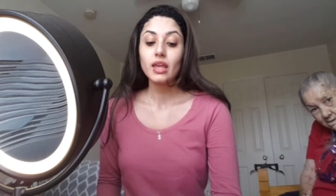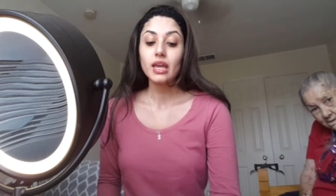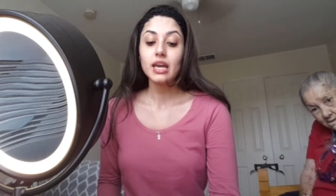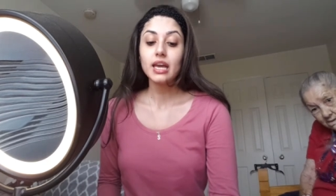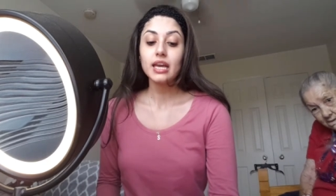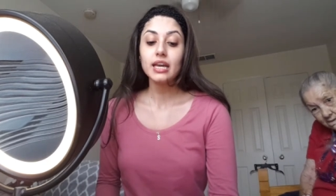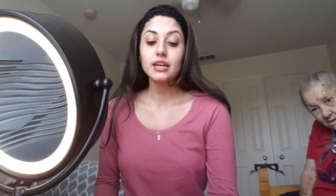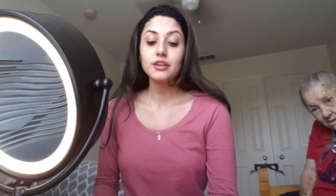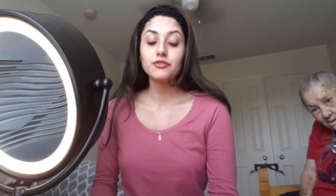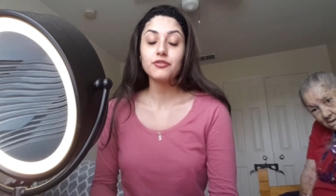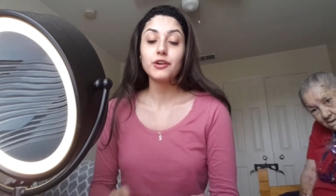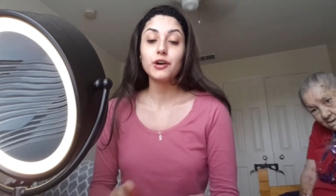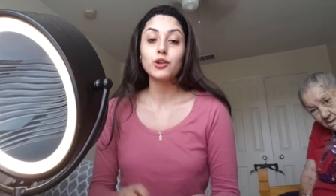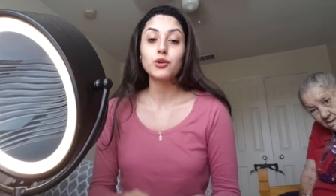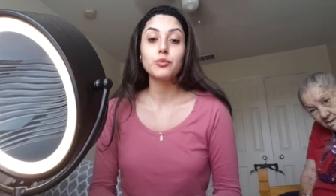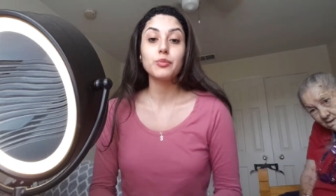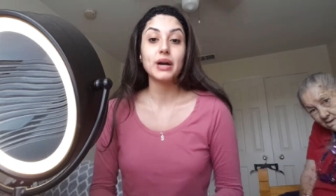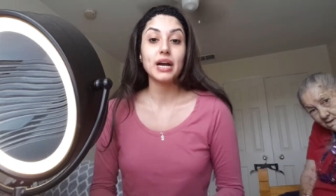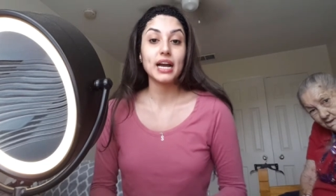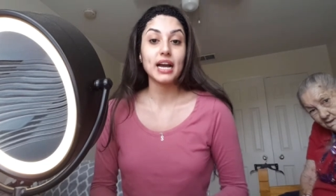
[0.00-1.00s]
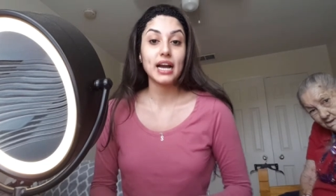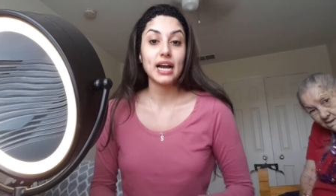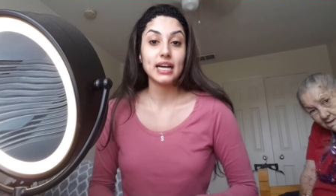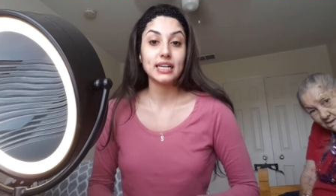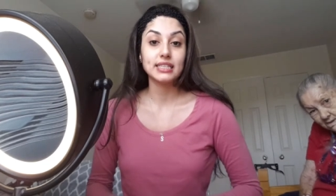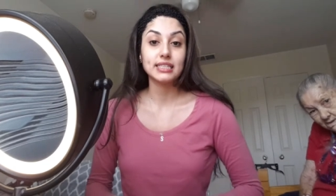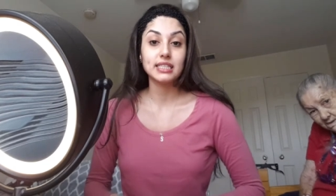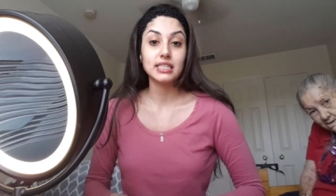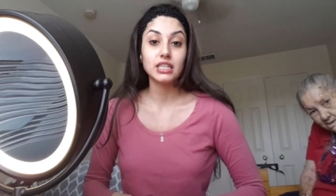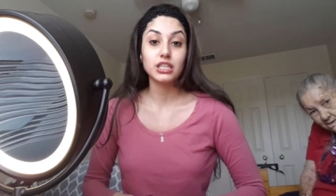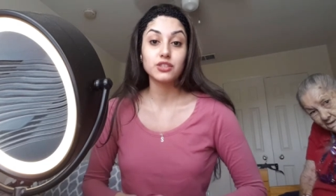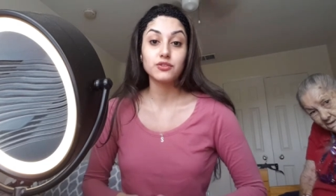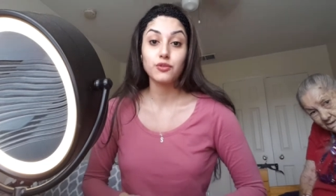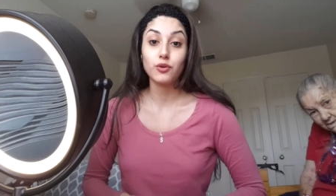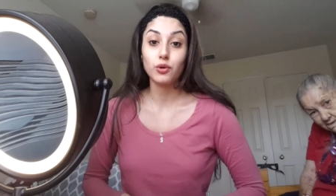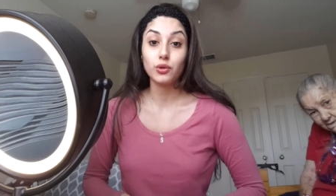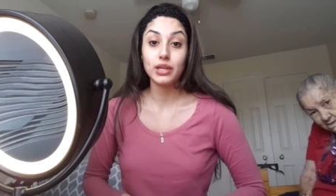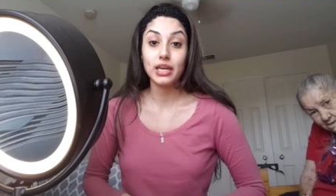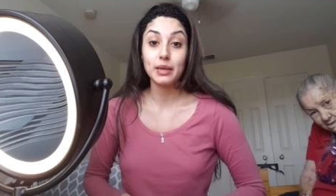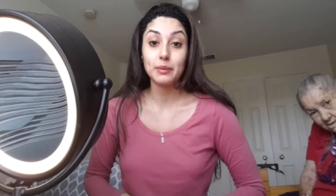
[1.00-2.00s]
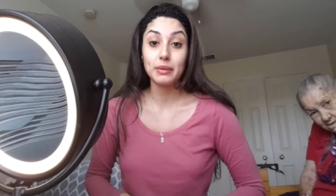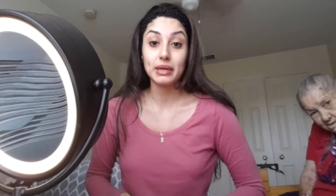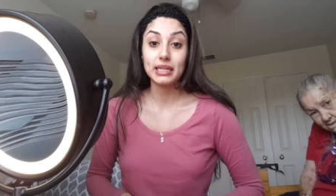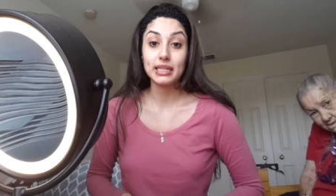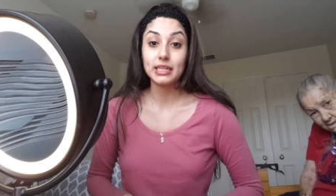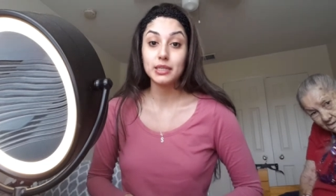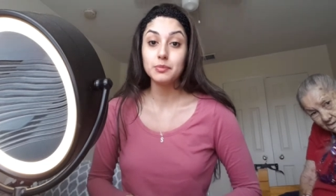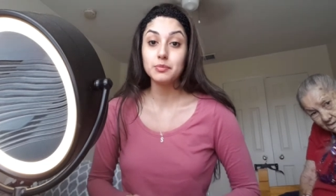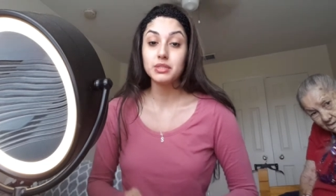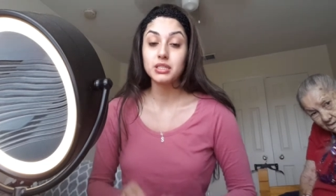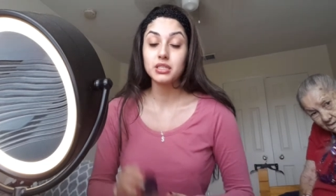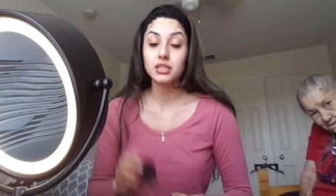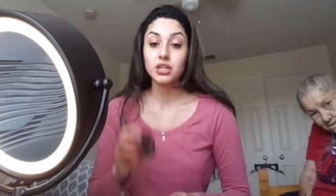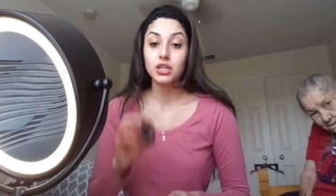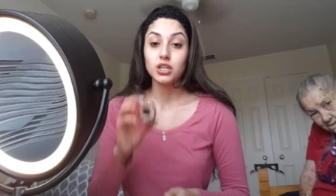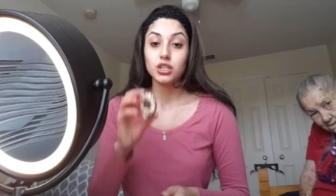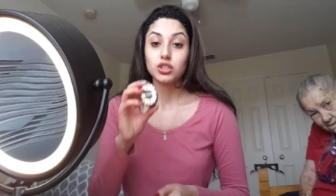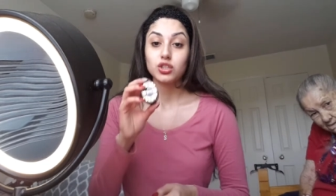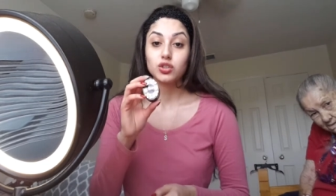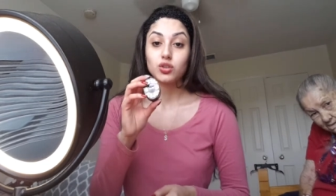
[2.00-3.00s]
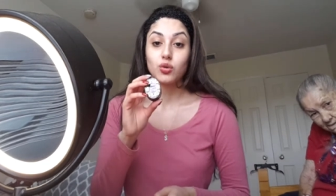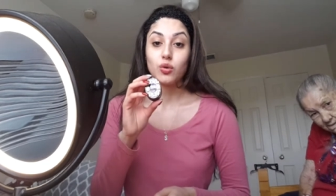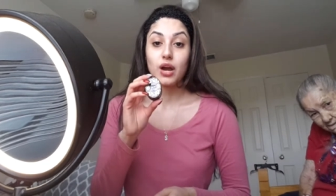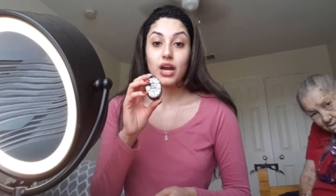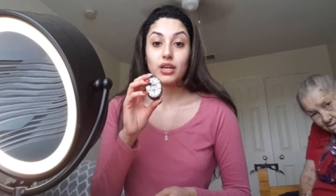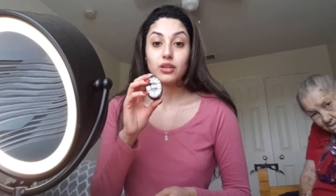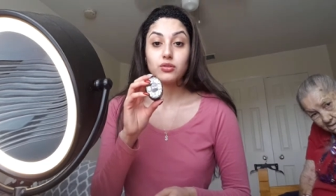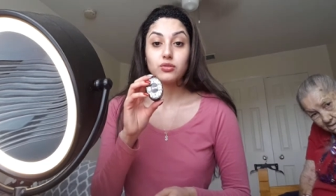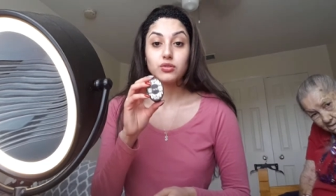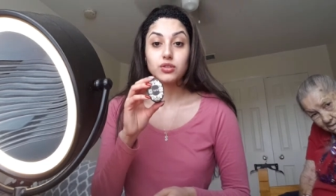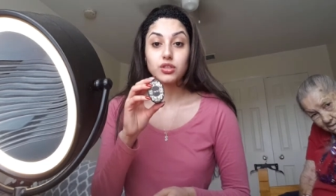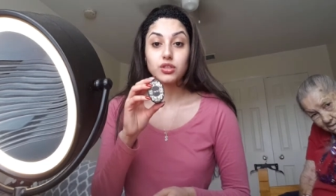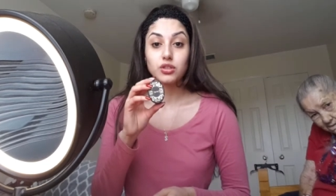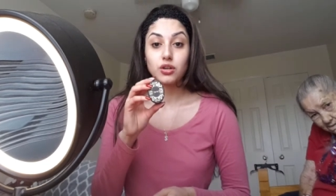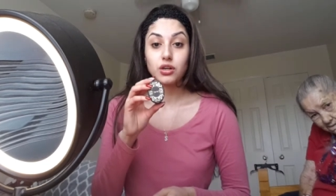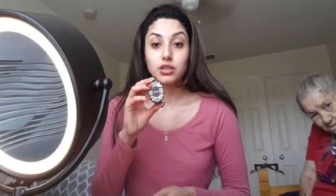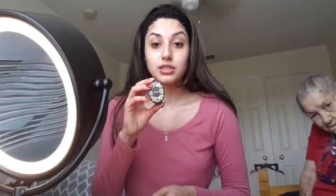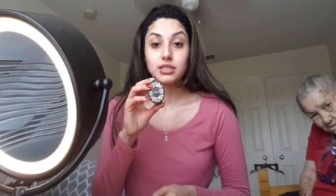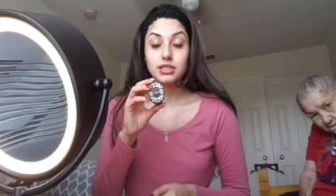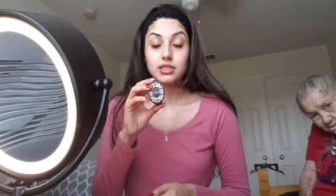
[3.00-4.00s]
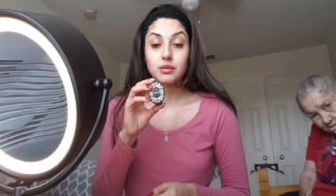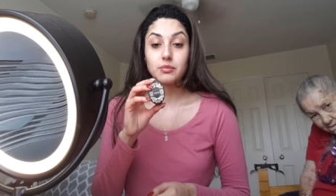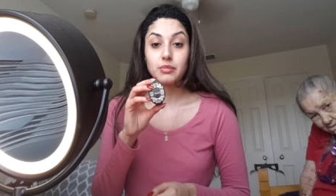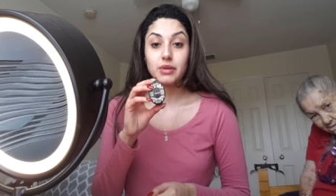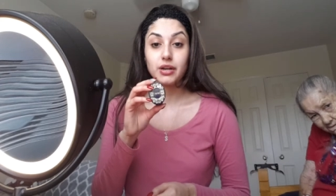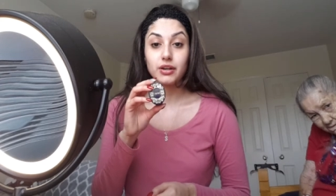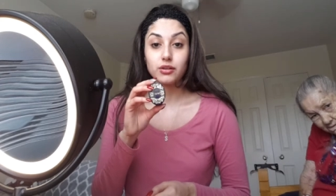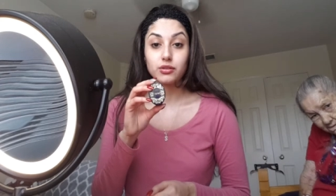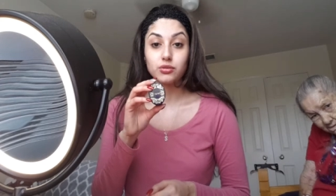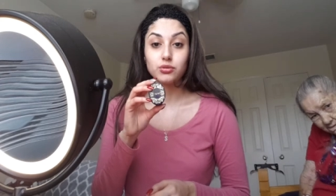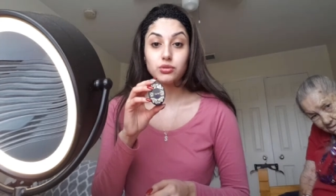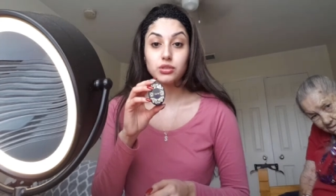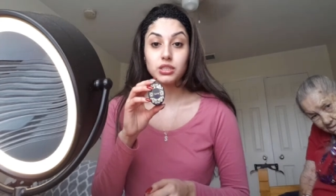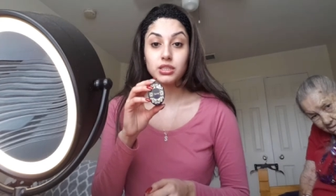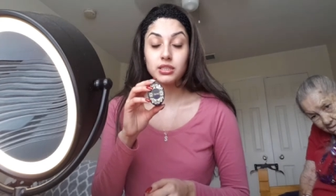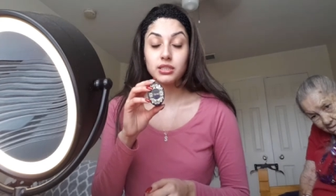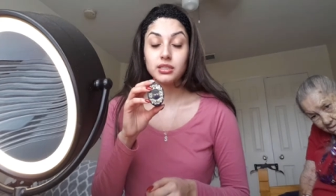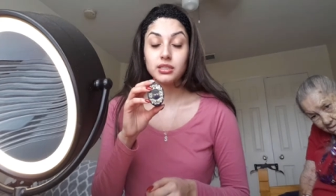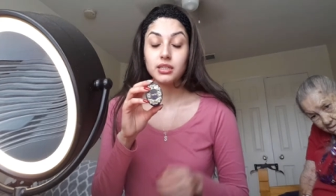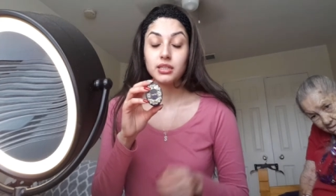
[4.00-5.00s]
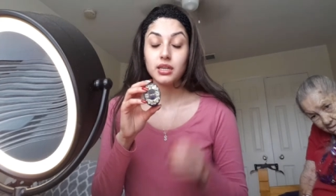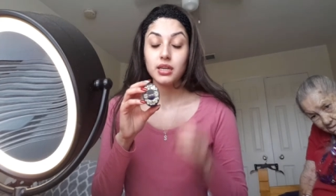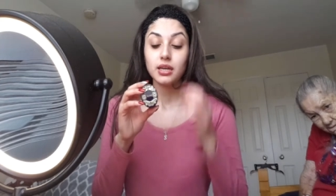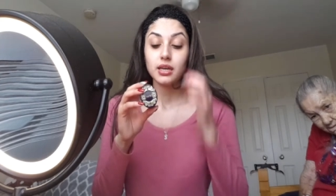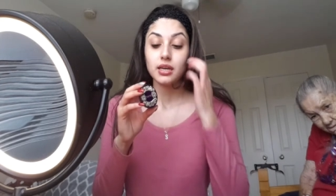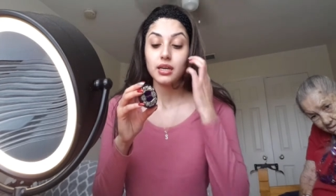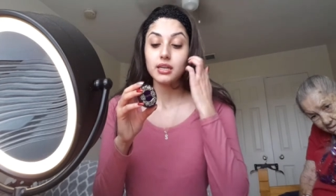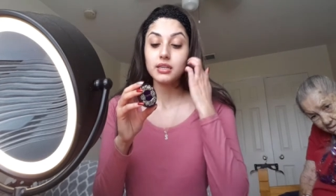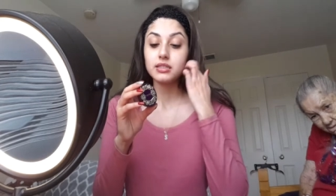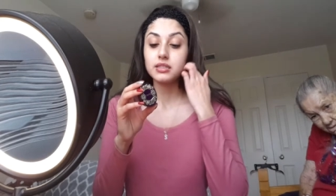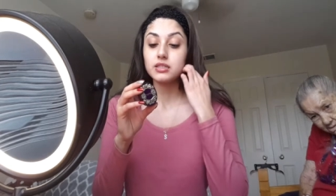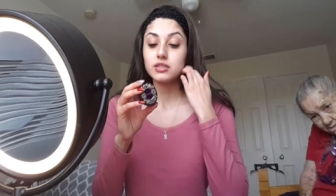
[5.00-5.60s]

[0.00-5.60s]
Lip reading: And followed by, I did exfoliate my lips, so I used Tarte's Maracuja. It's a